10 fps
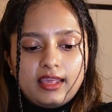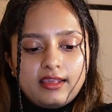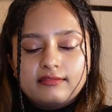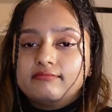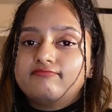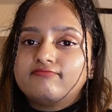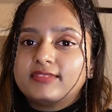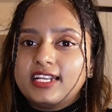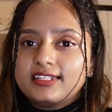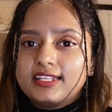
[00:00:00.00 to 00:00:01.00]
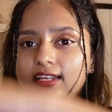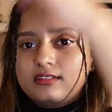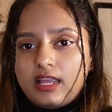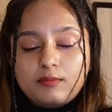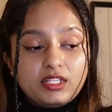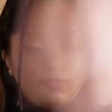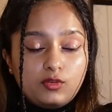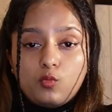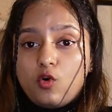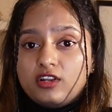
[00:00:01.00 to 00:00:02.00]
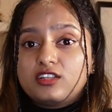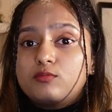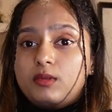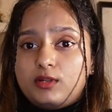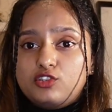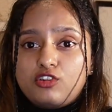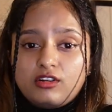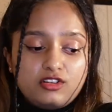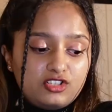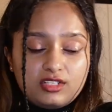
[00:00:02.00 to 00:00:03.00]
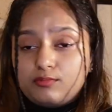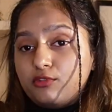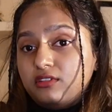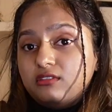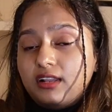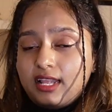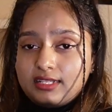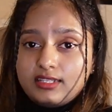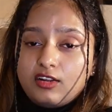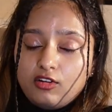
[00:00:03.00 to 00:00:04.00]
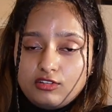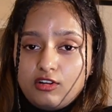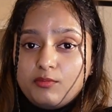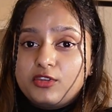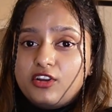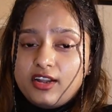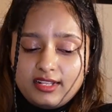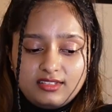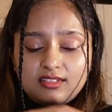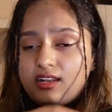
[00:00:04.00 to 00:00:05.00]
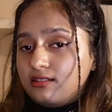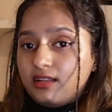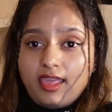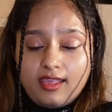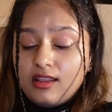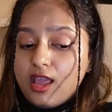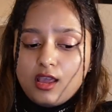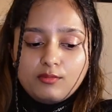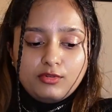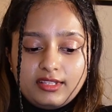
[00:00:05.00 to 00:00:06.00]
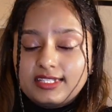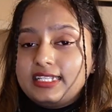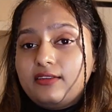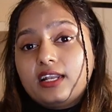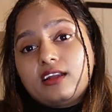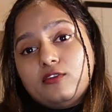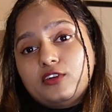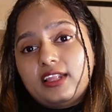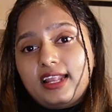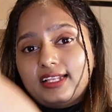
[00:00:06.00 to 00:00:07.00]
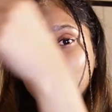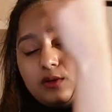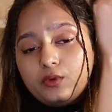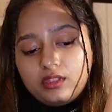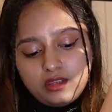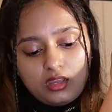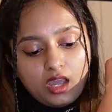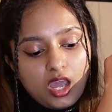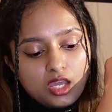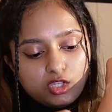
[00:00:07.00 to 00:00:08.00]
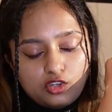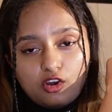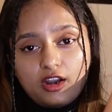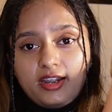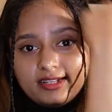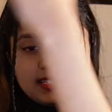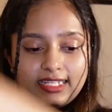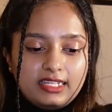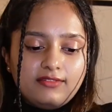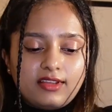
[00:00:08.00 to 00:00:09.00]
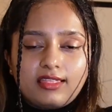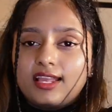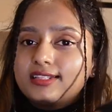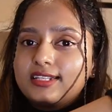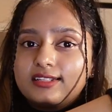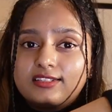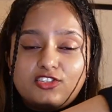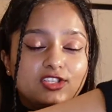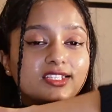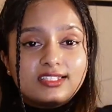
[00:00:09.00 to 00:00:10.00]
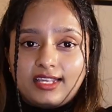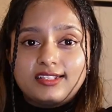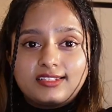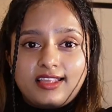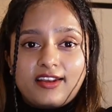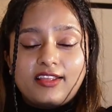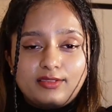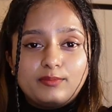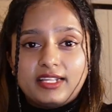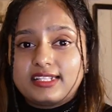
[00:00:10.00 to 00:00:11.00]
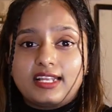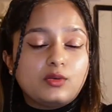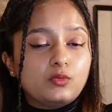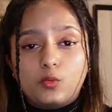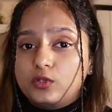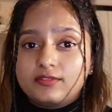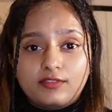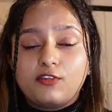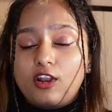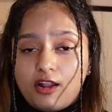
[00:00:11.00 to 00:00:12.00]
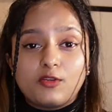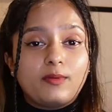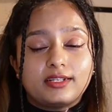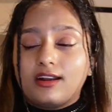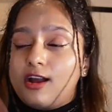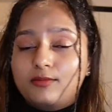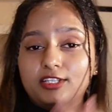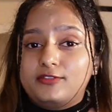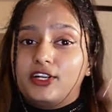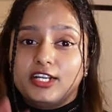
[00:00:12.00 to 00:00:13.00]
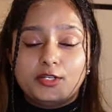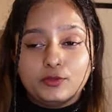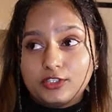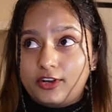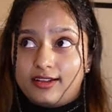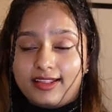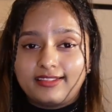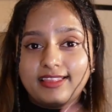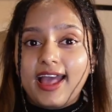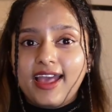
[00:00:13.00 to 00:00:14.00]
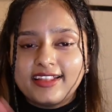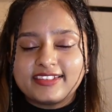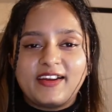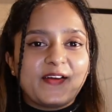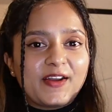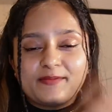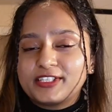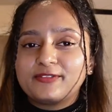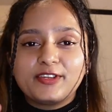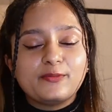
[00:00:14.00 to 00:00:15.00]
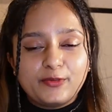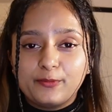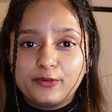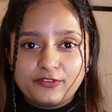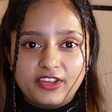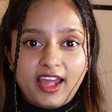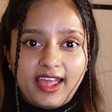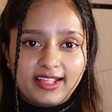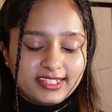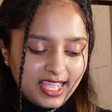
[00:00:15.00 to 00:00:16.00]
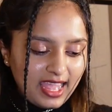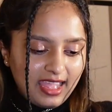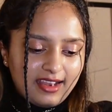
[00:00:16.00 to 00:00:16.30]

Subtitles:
And that is it. I mean, if you want it to be much shorter, just put the elastic on top here and start again pulling the sleeve and cover the elastic with your sleeve, and that's it. It just sticks there in the place and won't even fall out no matter how much ever you talk like that or how much ever you move your hands.